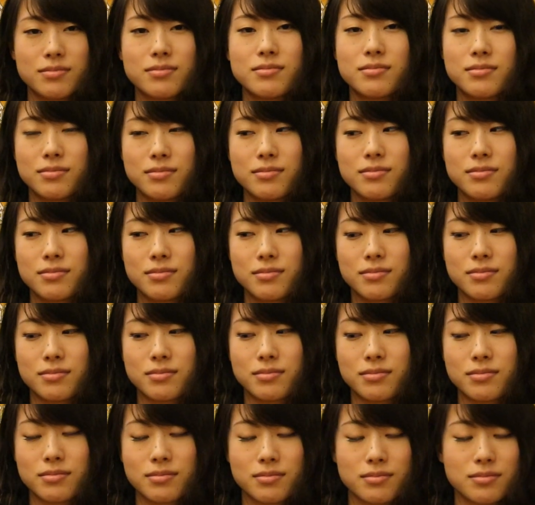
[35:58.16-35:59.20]

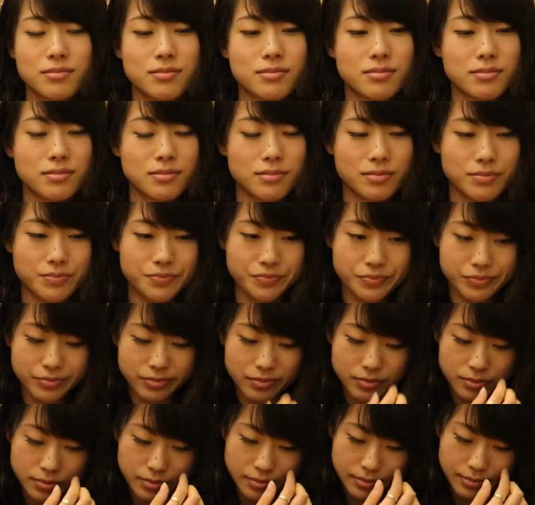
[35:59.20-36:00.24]

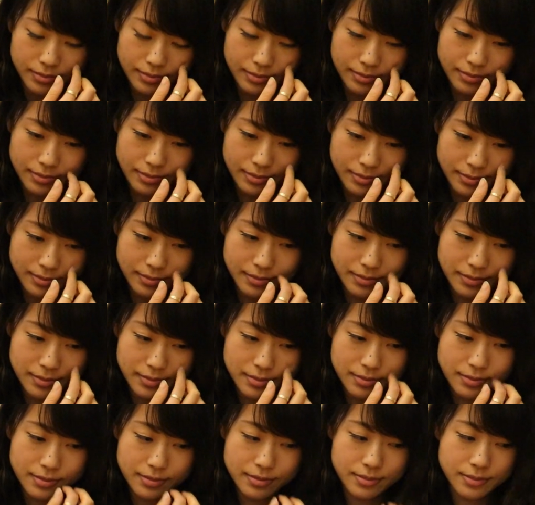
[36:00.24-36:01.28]

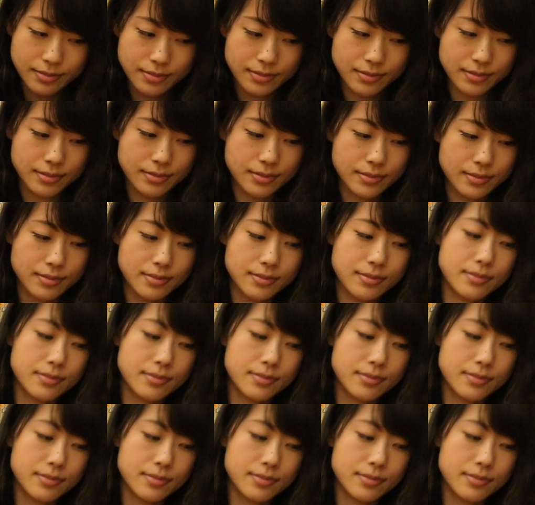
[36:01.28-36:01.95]
The person shown says nothing.